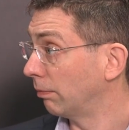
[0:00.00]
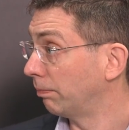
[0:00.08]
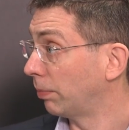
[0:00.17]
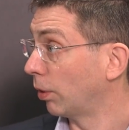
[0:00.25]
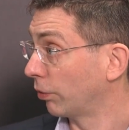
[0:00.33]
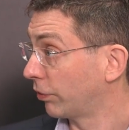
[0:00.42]

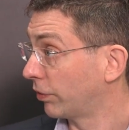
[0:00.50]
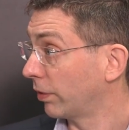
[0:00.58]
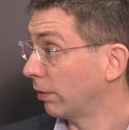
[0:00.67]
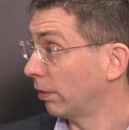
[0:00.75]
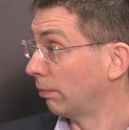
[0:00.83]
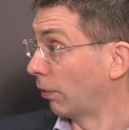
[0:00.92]
both
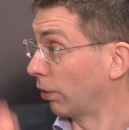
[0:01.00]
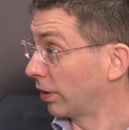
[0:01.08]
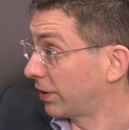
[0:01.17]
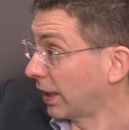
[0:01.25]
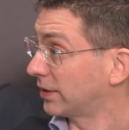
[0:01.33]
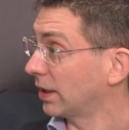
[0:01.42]

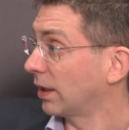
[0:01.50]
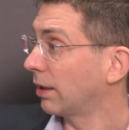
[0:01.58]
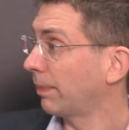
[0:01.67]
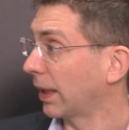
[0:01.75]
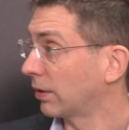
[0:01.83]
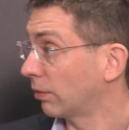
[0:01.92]
monetize it in
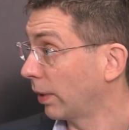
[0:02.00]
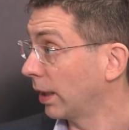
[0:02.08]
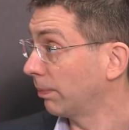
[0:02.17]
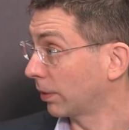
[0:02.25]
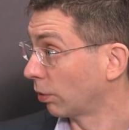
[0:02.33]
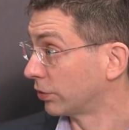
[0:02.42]
a better way,
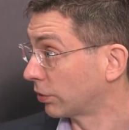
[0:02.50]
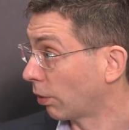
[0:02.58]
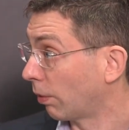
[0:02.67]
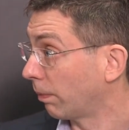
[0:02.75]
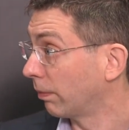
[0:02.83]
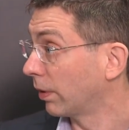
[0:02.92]
but also
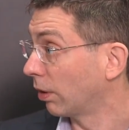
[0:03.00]
op